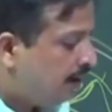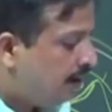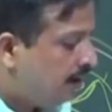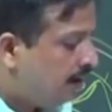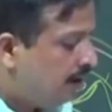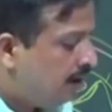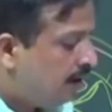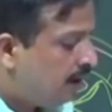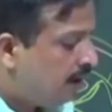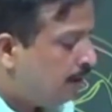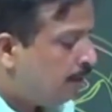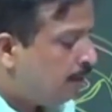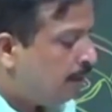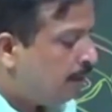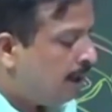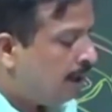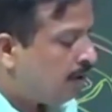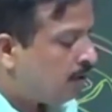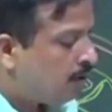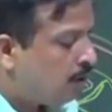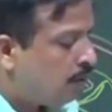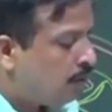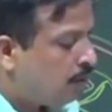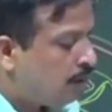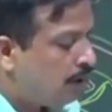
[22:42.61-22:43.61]
is the
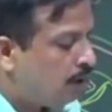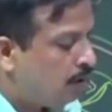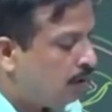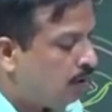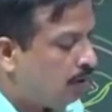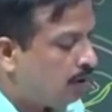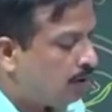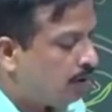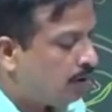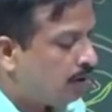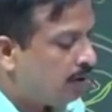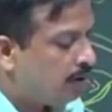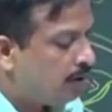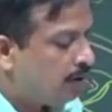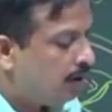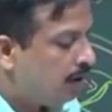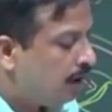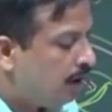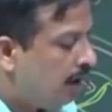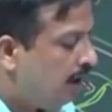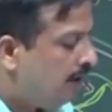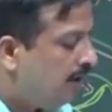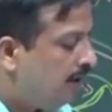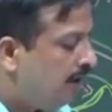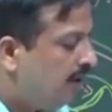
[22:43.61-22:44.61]
place of articulation
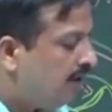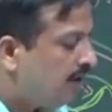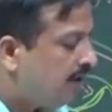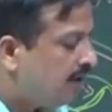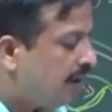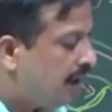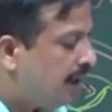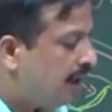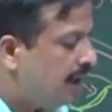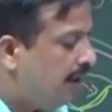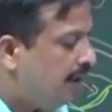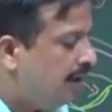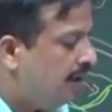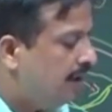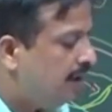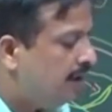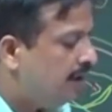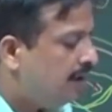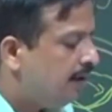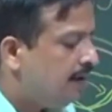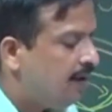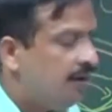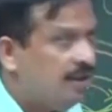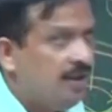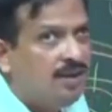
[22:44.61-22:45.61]
and this side
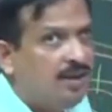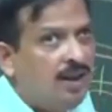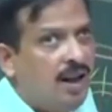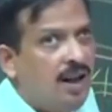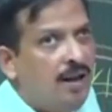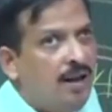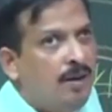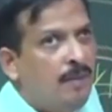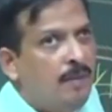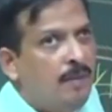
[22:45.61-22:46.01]
is the